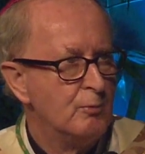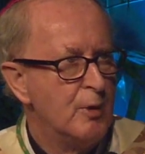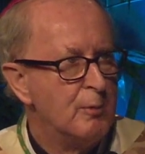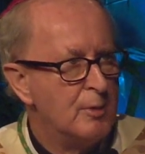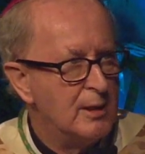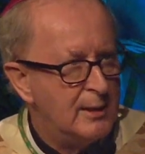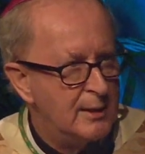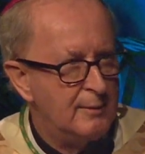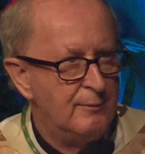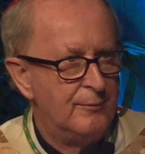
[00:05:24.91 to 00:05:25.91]
we
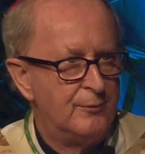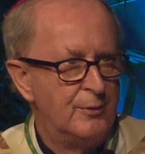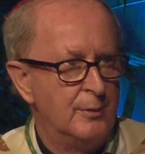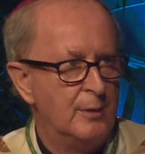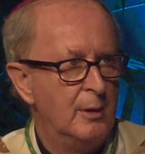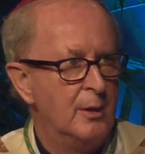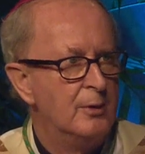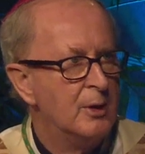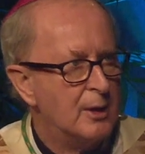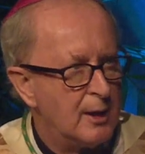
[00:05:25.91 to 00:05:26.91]
relived
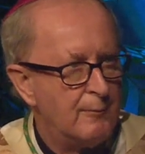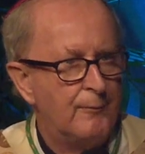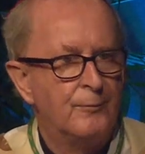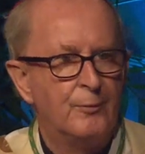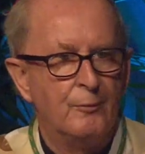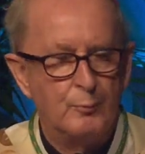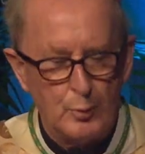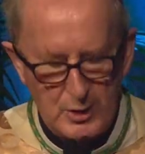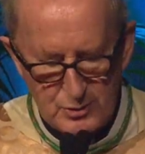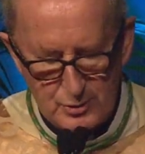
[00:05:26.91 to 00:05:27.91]
the gift of
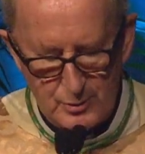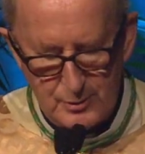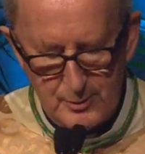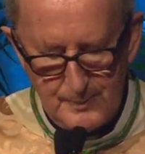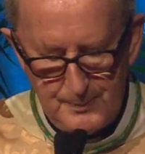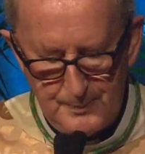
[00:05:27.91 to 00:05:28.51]
priesthood.